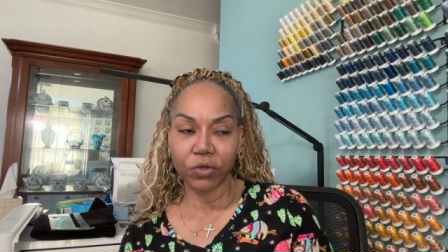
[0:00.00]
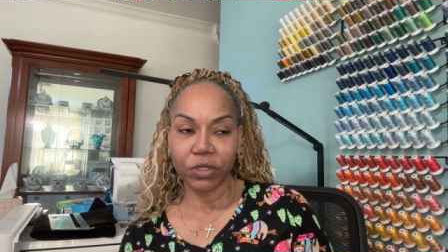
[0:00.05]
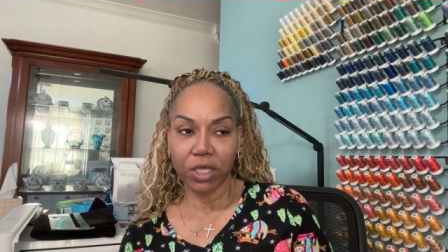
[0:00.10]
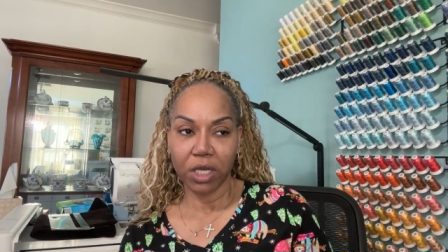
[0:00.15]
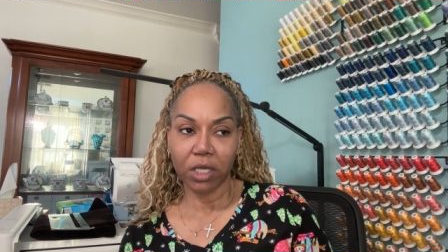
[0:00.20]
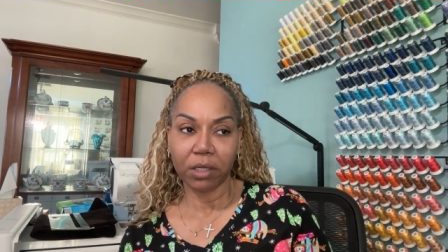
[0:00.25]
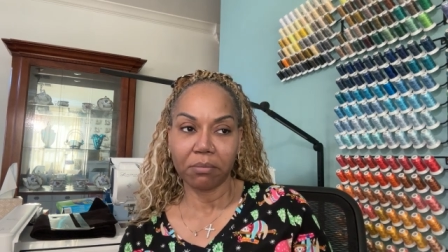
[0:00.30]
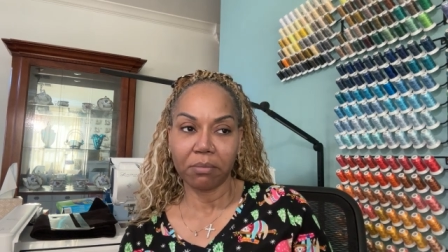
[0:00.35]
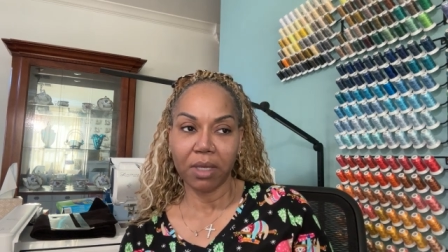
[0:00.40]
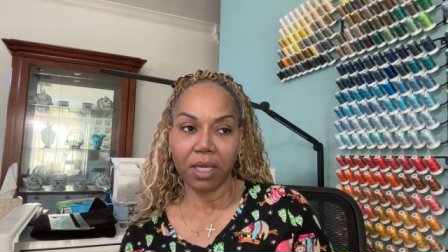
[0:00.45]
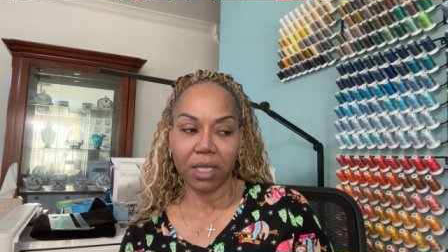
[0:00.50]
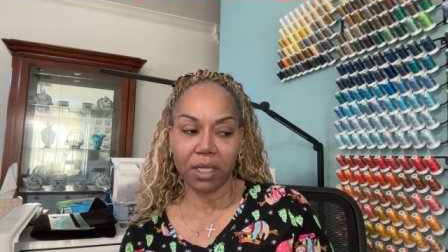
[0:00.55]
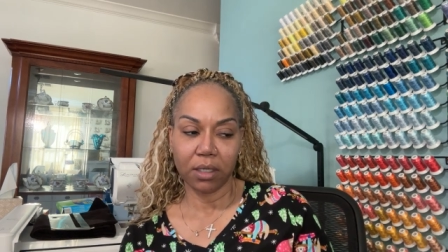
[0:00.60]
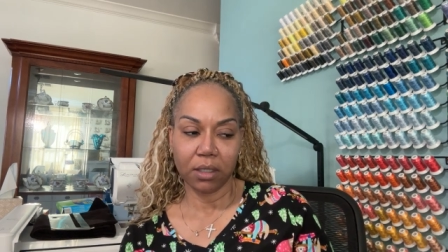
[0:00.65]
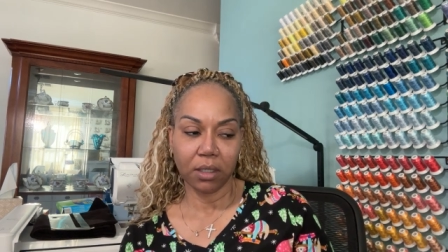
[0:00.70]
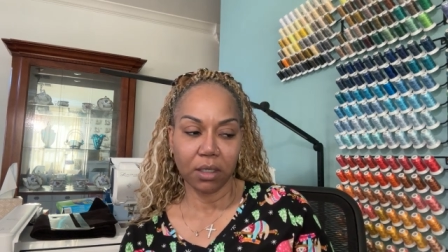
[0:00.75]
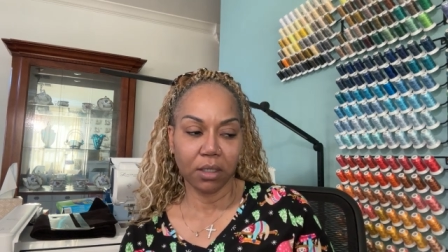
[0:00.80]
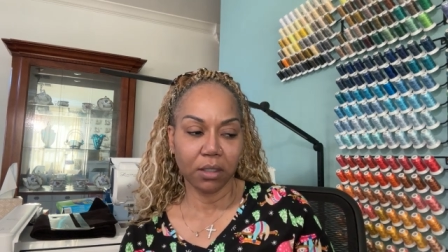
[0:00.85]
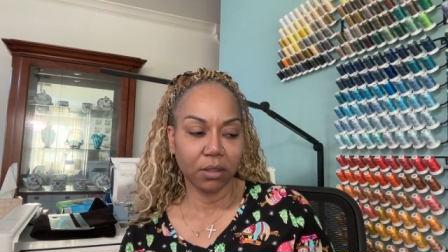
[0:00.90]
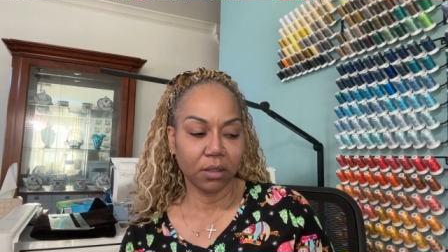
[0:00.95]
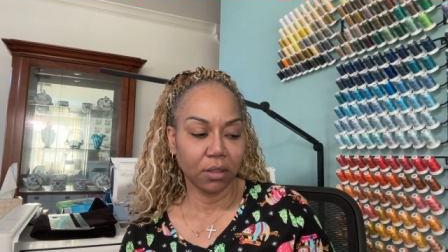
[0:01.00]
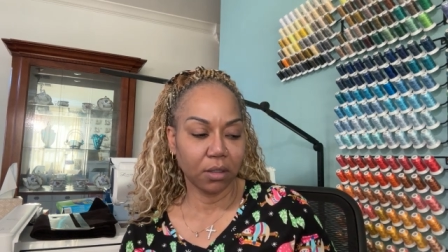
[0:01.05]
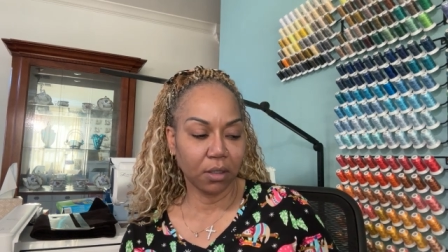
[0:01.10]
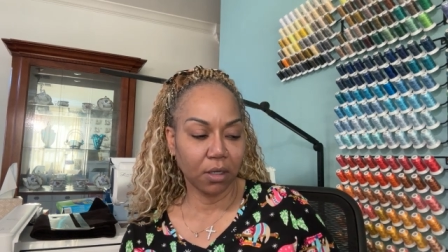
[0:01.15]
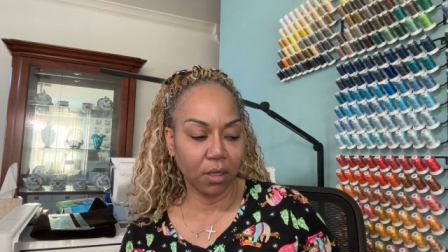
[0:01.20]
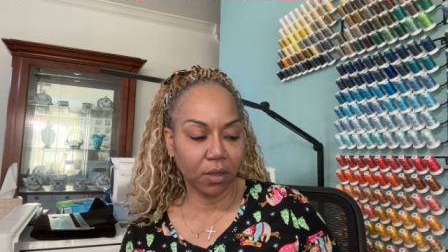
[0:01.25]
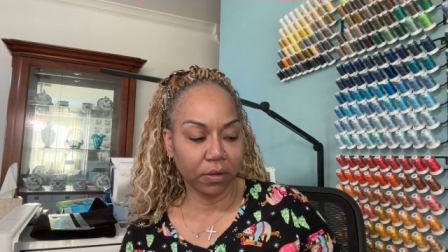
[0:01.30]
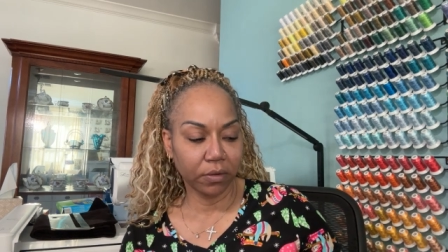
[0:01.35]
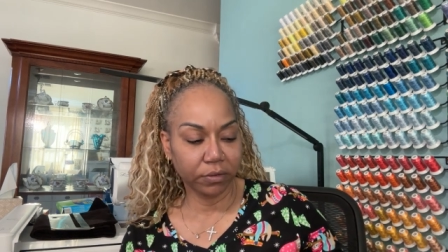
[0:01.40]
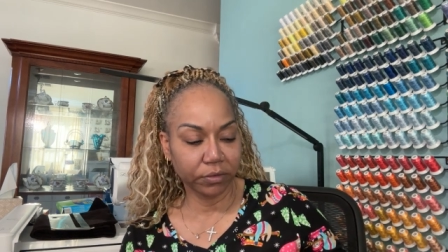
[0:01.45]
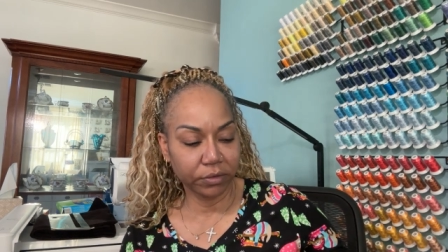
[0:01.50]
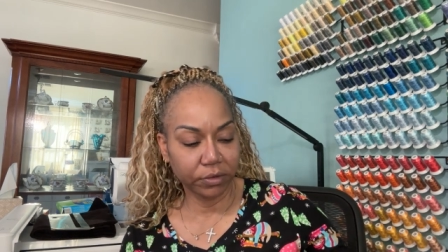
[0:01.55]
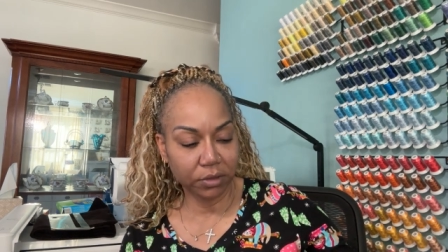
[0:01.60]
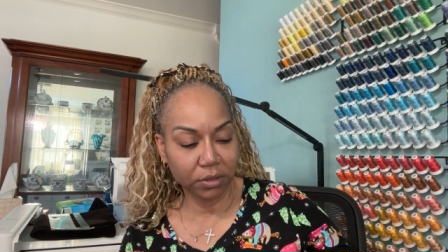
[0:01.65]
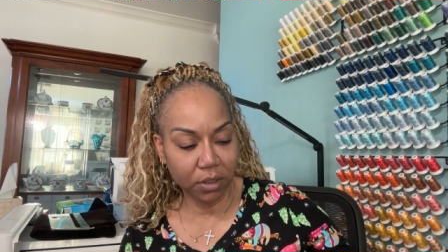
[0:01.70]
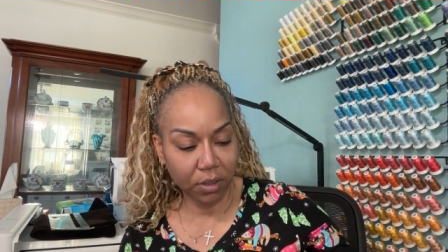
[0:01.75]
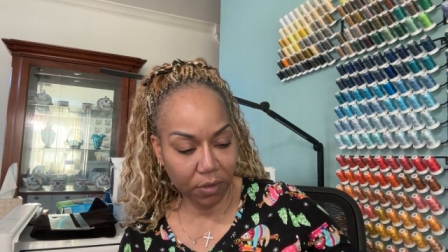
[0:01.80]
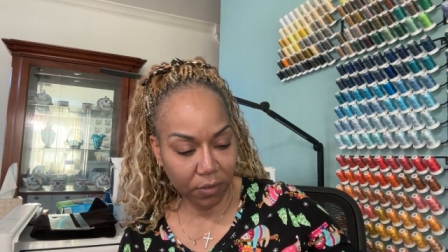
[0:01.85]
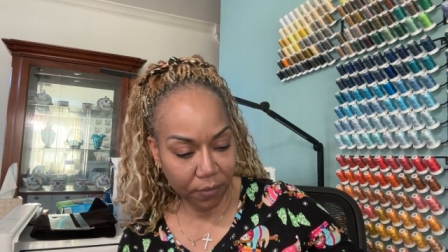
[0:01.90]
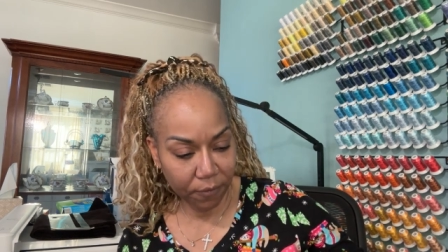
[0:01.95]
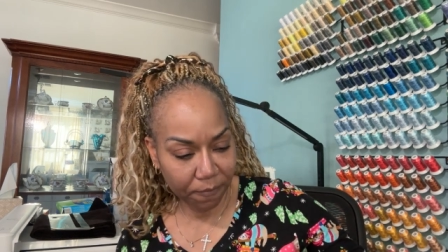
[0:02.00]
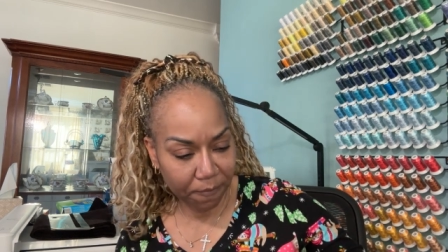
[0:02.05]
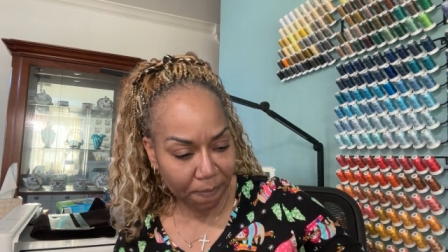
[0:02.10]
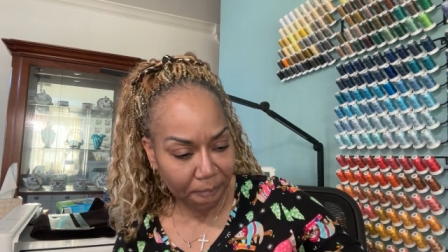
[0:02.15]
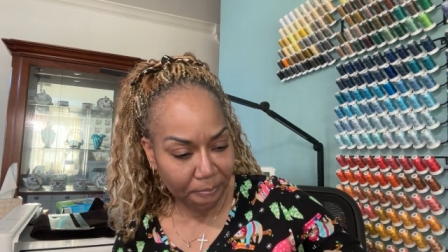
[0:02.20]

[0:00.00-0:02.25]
young men, you know. So